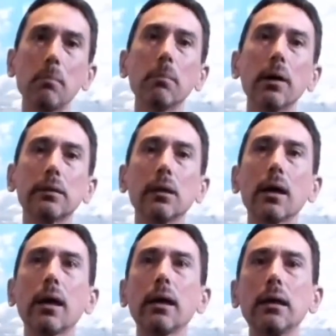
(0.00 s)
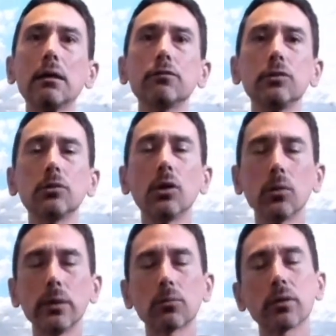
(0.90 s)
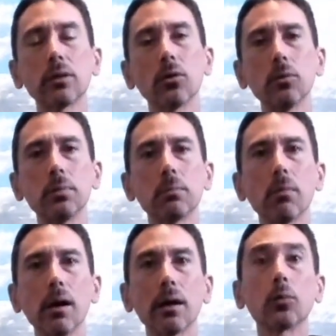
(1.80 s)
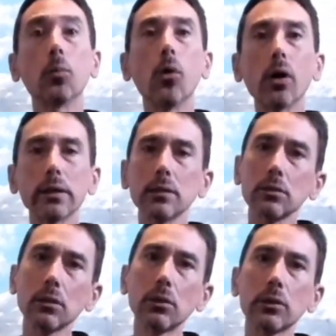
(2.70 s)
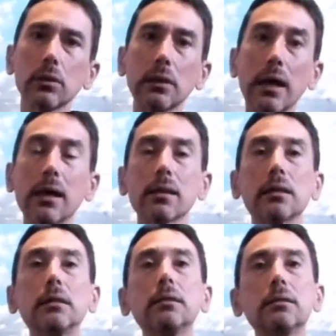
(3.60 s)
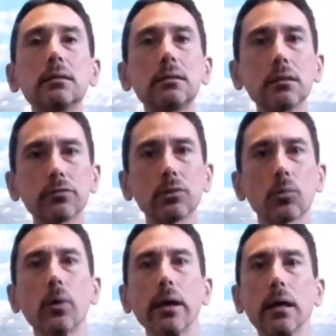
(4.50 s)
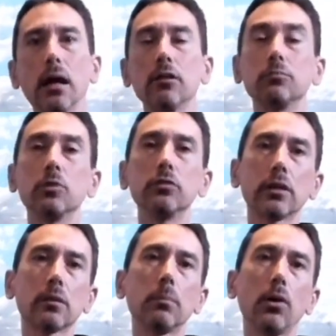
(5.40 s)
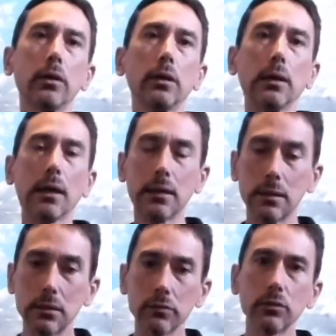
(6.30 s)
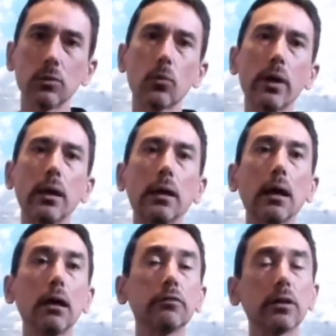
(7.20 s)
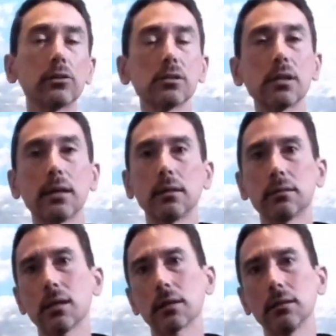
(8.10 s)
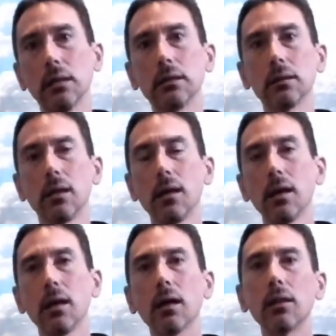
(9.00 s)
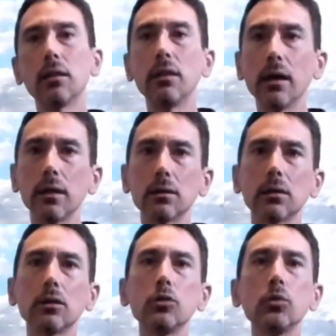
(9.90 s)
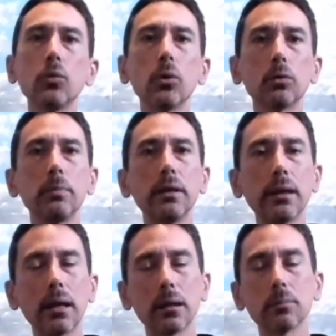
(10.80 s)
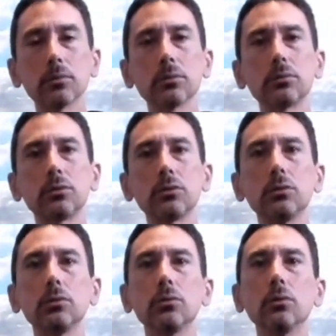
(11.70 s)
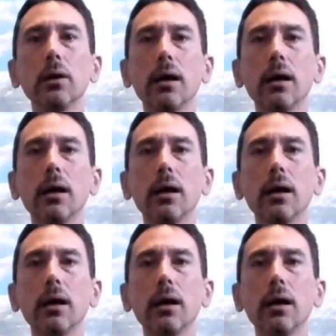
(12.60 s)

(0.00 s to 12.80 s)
But if you go in with an open mind, wanting to learn the different way of moving the body, a different way of understanding technique, then you will be able to